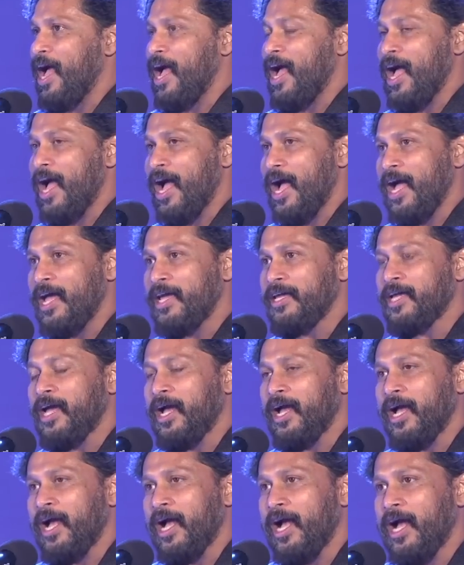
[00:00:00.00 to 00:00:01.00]
I
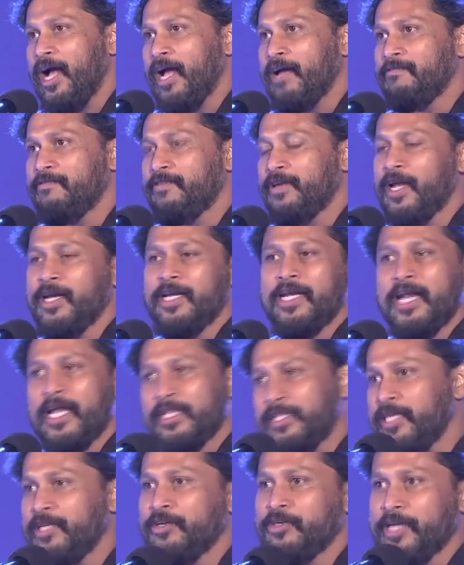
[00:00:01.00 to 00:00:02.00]
have done
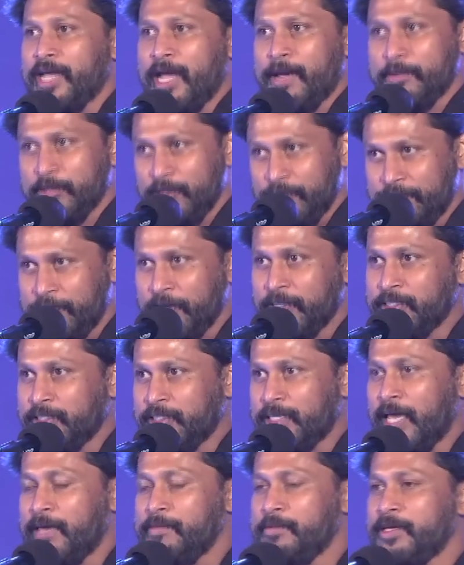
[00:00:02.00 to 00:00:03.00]
nothing on camera. The first
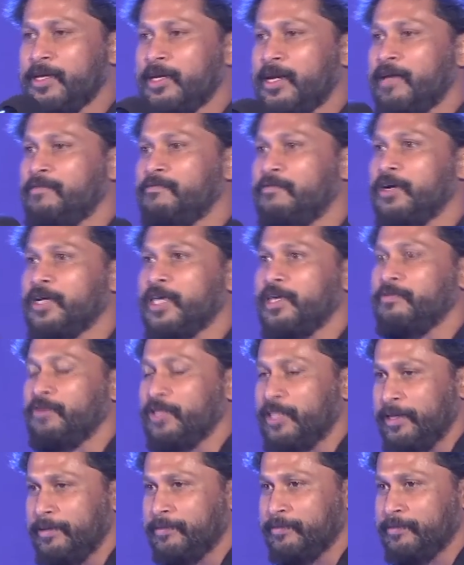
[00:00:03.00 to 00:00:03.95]
time here I am working with him.